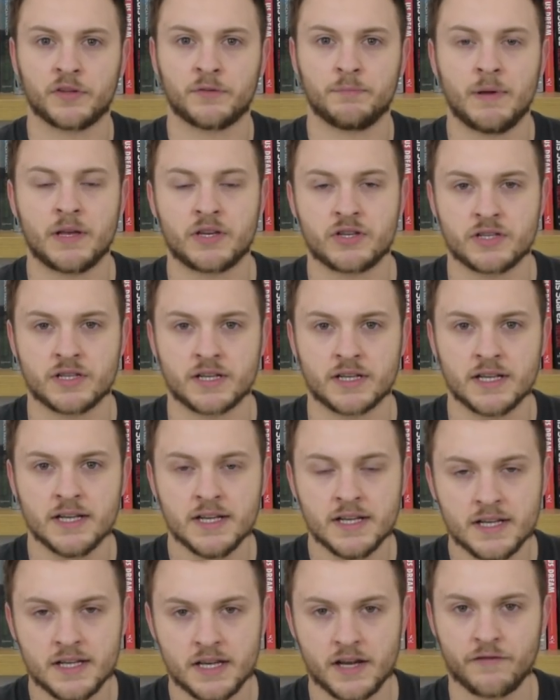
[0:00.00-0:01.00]
especially
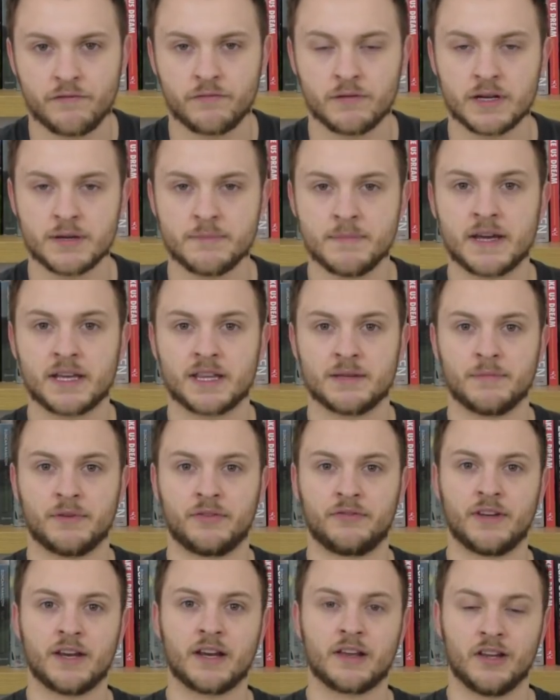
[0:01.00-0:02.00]
if we make the
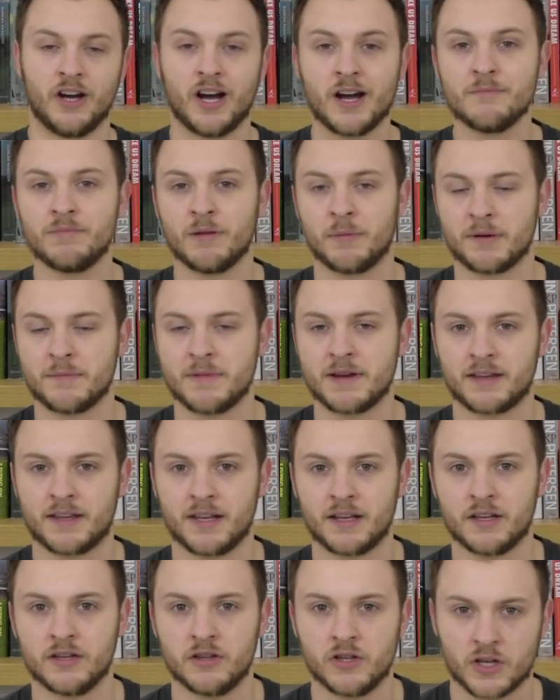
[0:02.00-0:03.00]
mistake that I'm probably
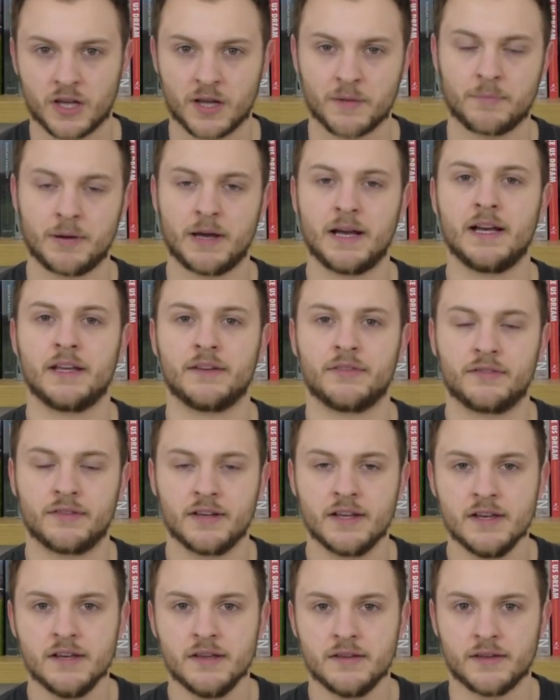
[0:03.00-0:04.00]
making and looking
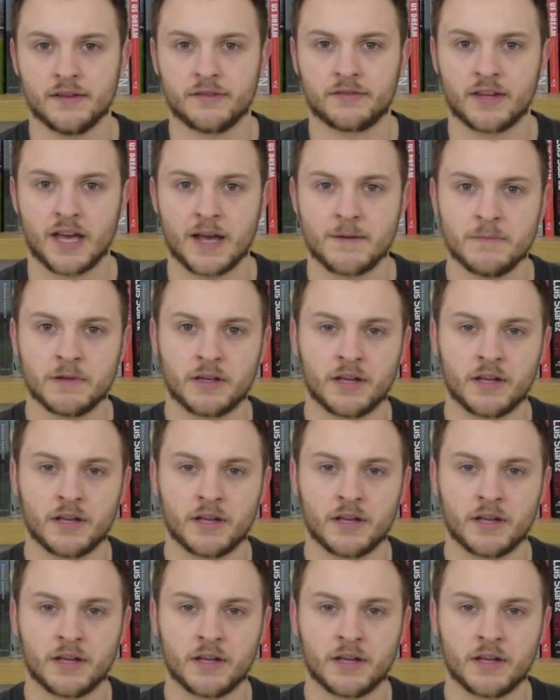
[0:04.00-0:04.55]
past this game,